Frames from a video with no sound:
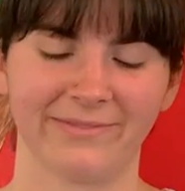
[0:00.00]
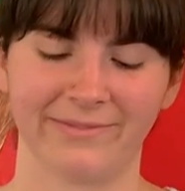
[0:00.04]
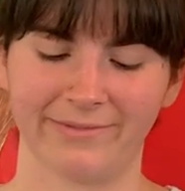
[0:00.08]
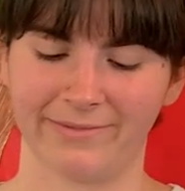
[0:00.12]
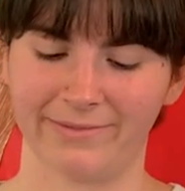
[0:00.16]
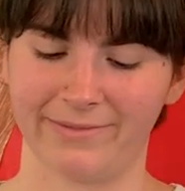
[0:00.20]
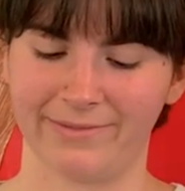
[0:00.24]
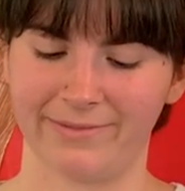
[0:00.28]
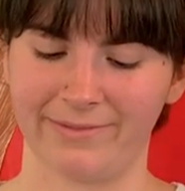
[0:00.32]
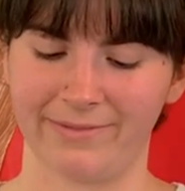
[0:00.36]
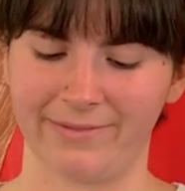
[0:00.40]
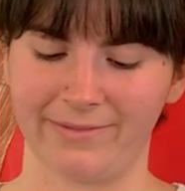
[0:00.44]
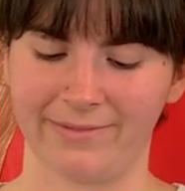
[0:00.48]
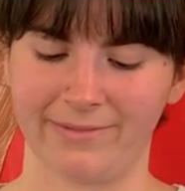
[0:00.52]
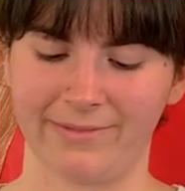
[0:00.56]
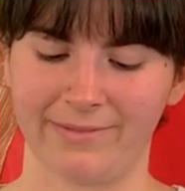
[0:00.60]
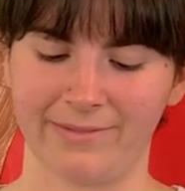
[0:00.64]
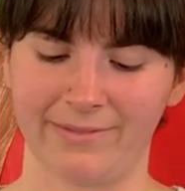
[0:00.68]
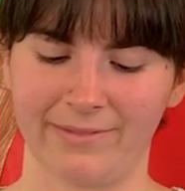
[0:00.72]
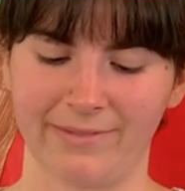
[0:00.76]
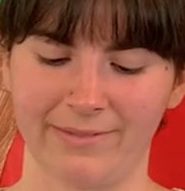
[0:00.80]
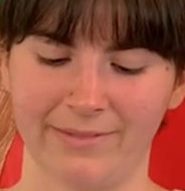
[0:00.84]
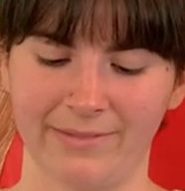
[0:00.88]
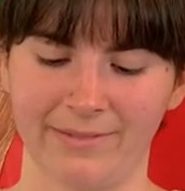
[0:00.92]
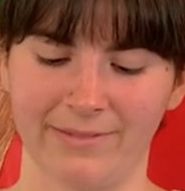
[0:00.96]

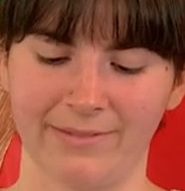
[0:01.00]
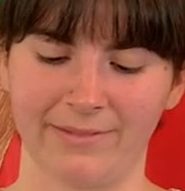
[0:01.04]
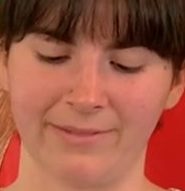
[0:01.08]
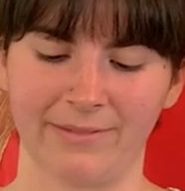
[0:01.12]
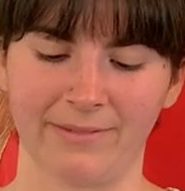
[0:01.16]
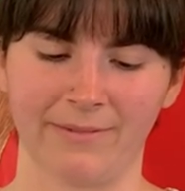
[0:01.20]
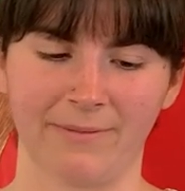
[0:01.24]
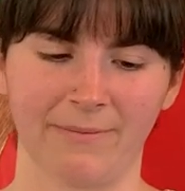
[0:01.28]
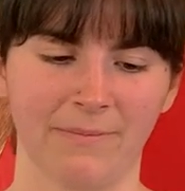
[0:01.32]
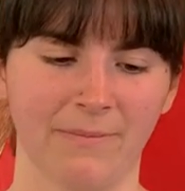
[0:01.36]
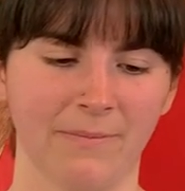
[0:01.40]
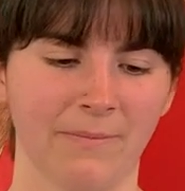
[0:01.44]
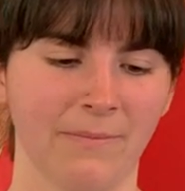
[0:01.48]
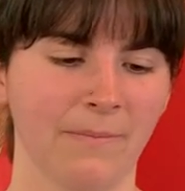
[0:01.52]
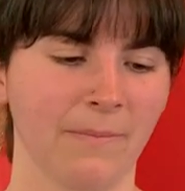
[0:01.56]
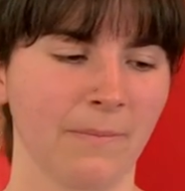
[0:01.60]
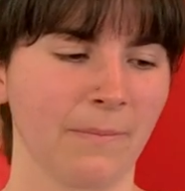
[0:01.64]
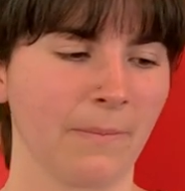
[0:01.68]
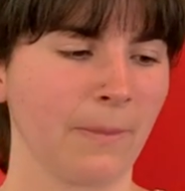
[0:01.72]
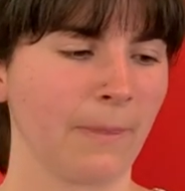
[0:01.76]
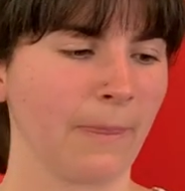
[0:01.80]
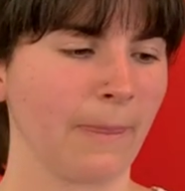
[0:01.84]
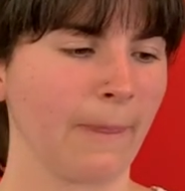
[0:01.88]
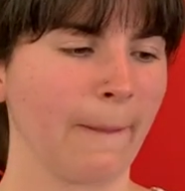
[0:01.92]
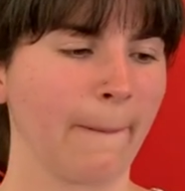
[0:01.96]

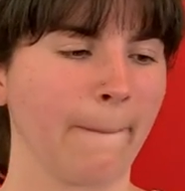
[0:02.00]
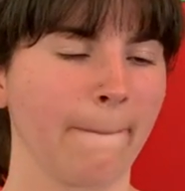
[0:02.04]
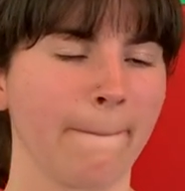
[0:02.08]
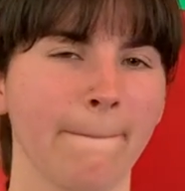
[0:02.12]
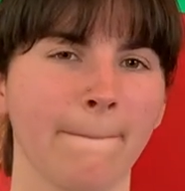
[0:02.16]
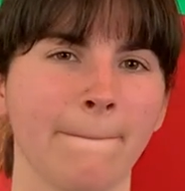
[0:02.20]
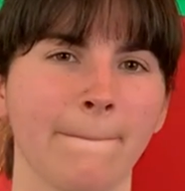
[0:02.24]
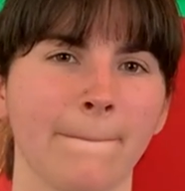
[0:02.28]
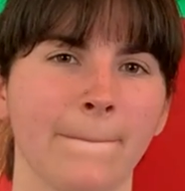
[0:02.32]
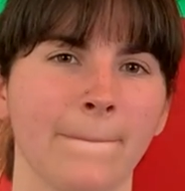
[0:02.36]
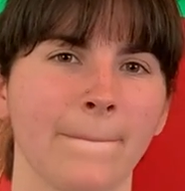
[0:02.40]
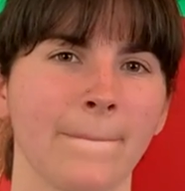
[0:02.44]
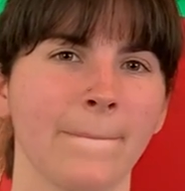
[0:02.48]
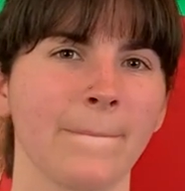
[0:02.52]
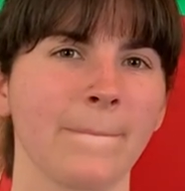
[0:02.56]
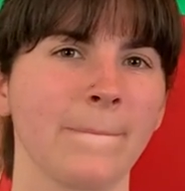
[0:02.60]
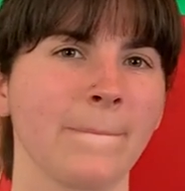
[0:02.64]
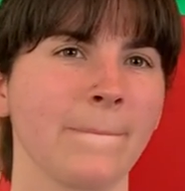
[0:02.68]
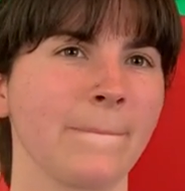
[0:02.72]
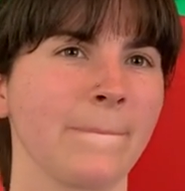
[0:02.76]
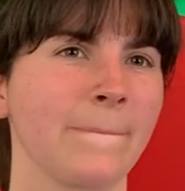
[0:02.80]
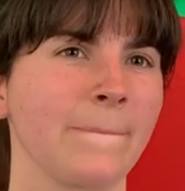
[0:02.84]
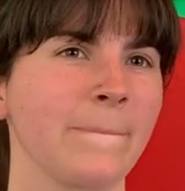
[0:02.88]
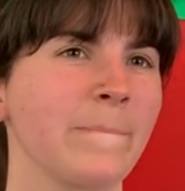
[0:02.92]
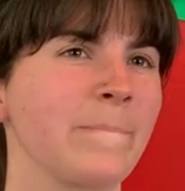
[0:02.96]

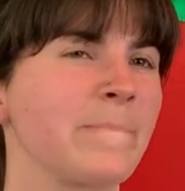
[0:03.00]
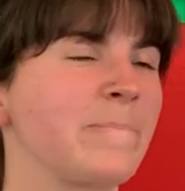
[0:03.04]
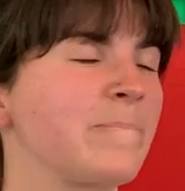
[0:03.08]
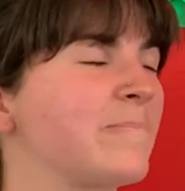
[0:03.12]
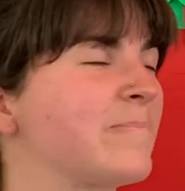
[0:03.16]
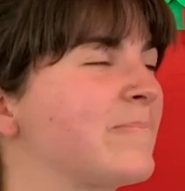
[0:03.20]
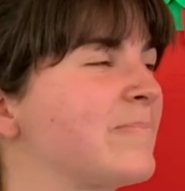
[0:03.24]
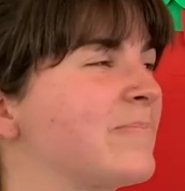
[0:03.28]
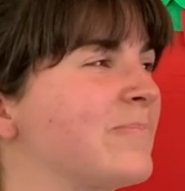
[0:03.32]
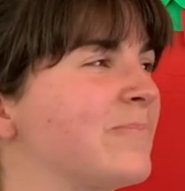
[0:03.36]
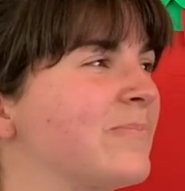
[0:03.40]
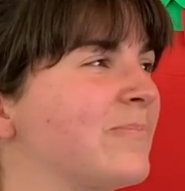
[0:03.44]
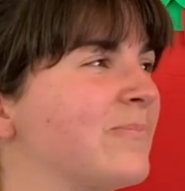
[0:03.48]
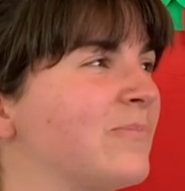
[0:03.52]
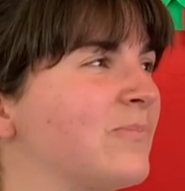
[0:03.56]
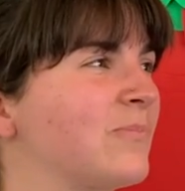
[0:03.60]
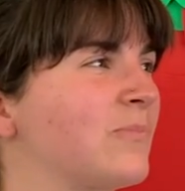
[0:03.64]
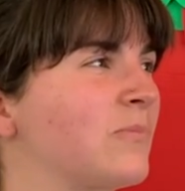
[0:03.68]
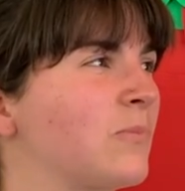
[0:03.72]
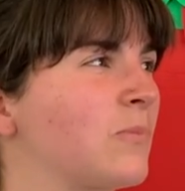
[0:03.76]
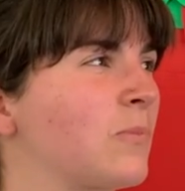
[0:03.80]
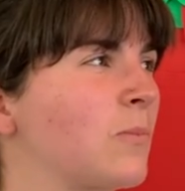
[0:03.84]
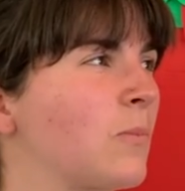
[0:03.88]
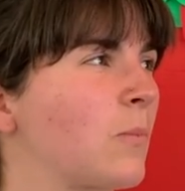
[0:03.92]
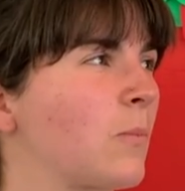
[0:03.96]

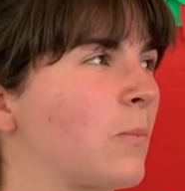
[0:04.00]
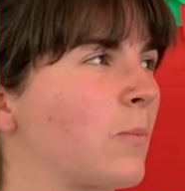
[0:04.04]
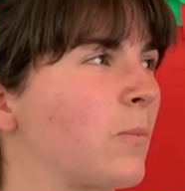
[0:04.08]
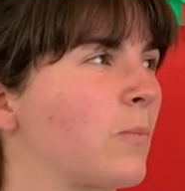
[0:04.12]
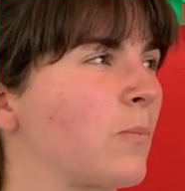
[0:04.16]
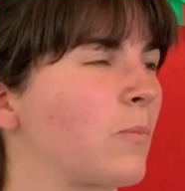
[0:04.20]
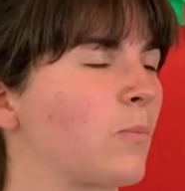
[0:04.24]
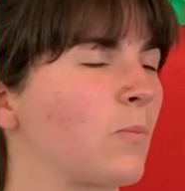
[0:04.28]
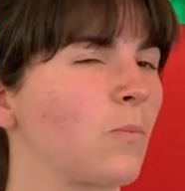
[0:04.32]
(not speaking)